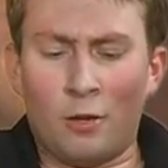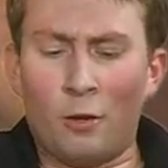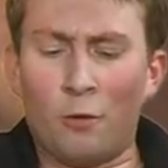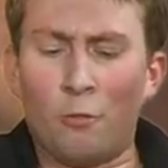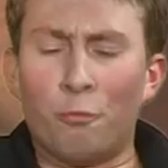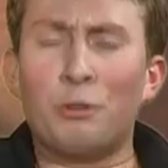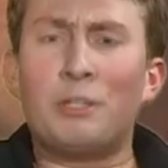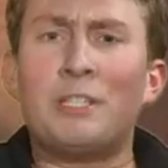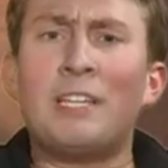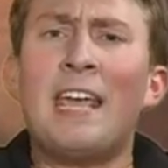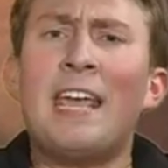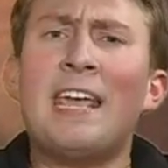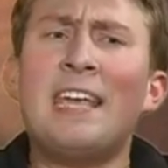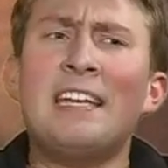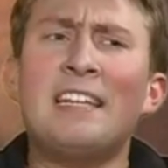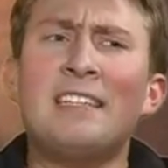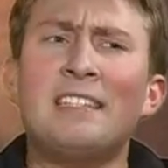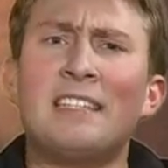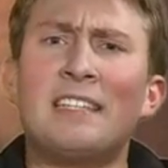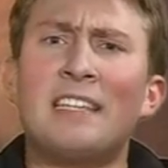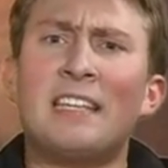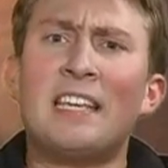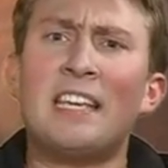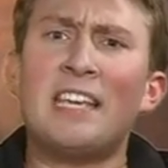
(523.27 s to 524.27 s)

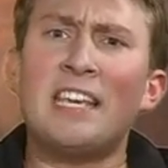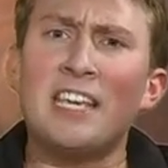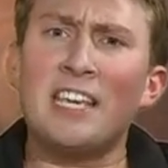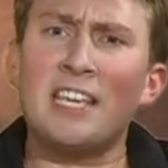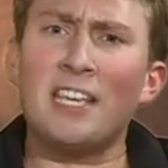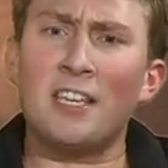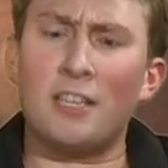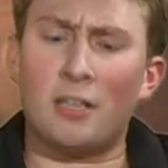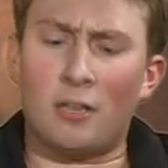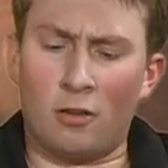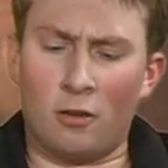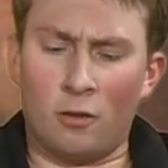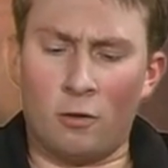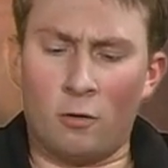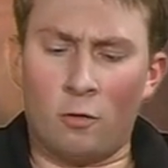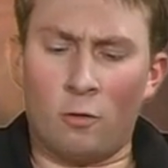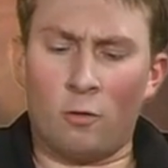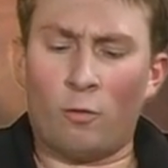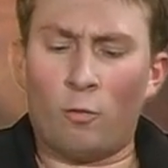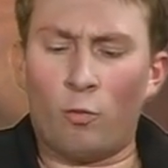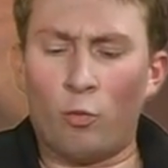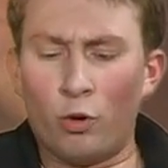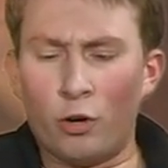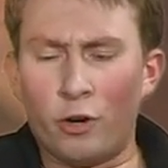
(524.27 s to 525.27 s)
Retain key
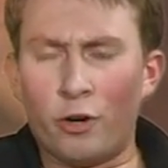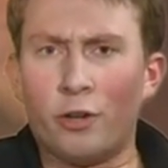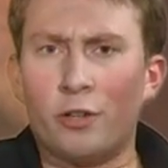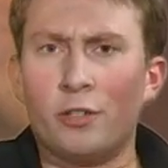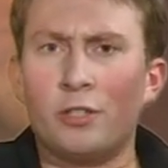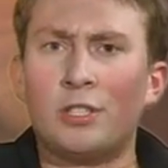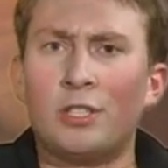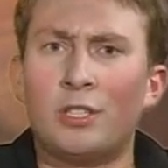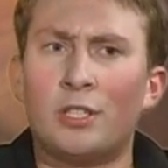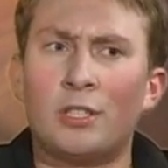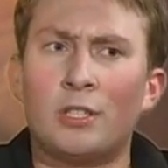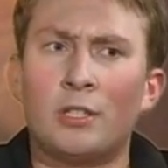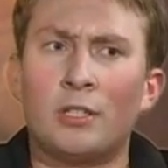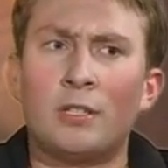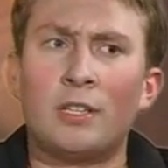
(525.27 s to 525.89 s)
words,